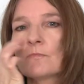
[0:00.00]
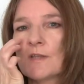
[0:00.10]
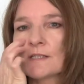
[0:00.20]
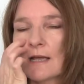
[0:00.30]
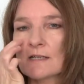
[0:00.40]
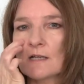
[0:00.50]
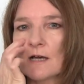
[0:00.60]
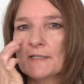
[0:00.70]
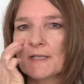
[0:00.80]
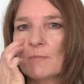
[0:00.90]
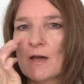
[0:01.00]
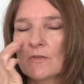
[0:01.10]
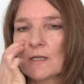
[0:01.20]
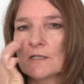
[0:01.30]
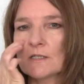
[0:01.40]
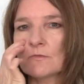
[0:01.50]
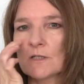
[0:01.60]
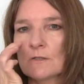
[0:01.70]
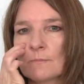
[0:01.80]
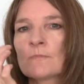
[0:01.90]
this anxiety about the
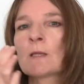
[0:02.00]
interview,